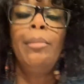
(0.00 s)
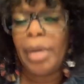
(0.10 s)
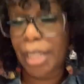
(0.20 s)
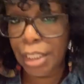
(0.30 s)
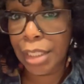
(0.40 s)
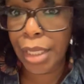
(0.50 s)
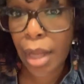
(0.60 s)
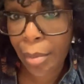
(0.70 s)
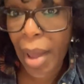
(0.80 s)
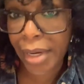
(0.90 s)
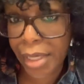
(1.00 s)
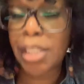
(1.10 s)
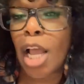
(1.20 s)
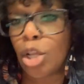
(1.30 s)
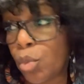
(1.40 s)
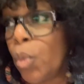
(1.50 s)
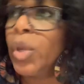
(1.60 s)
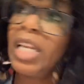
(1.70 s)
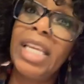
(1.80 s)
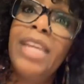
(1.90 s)
But he's getting up out of this house. When
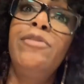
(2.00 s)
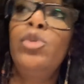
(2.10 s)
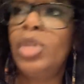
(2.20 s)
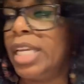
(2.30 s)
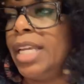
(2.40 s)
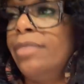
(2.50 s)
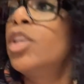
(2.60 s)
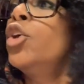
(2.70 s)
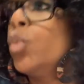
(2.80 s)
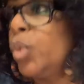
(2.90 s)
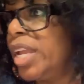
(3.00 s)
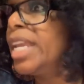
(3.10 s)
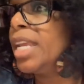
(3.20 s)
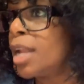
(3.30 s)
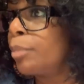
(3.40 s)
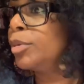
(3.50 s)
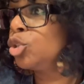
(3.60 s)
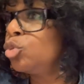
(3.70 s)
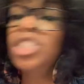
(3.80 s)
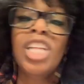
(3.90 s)
we leave, you leave. We getting up and
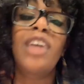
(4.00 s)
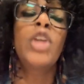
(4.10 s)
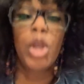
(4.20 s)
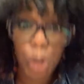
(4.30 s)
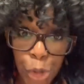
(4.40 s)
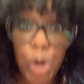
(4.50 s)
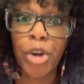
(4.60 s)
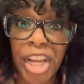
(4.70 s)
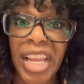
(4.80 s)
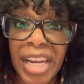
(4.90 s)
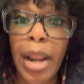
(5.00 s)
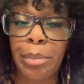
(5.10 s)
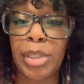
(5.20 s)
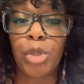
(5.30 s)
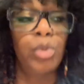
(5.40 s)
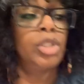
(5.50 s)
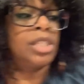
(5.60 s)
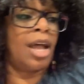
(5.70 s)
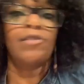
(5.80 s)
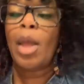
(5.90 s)
doing stuff. You're getting up and doing
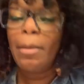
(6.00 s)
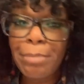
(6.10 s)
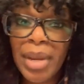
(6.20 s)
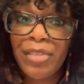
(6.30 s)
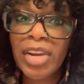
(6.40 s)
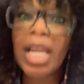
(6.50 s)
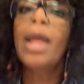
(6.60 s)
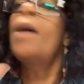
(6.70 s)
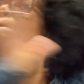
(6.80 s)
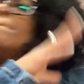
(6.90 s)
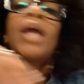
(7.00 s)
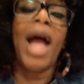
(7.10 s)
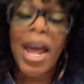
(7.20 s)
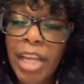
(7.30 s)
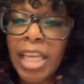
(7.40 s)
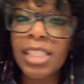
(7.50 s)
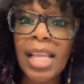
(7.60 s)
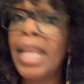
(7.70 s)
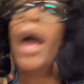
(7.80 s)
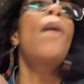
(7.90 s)
stuff. Period. How the kids
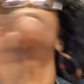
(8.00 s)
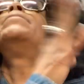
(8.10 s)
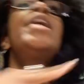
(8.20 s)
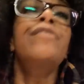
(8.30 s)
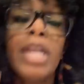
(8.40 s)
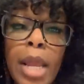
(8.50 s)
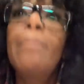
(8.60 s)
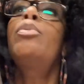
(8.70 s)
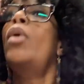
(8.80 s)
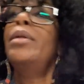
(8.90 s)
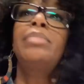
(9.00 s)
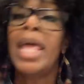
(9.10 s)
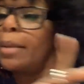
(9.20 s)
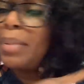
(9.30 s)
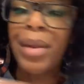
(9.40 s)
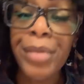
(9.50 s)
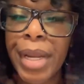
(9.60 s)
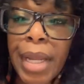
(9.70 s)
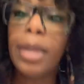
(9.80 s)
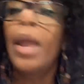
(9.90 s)
say now? Period. Point blank.
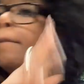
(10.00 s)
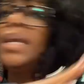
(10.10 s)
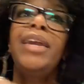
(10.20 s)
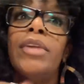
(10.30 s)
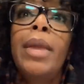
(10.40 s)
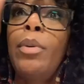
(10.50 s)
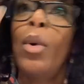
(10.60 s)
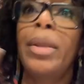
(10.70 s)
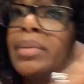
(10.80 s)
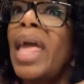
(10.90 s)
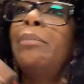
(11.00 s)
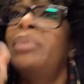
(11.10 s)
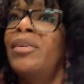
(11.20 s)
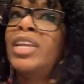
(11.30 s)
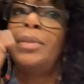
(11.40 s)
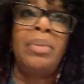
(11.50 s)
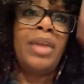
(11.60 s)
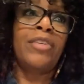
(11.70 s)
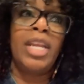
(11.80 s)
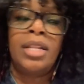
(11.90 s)
Period. Period. Point blank. Period.
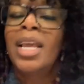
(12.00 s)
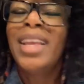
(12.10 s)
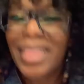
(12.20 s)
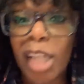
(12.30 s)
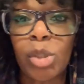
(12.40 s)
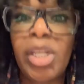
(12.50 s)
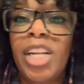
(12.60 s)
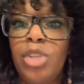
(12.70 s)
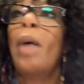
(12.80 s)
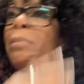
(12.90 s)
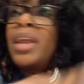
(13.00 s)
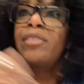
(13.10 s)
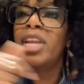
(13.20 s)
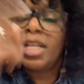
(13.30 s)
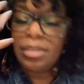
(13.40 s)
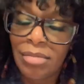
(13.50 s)
Period. That's what they do now. Period.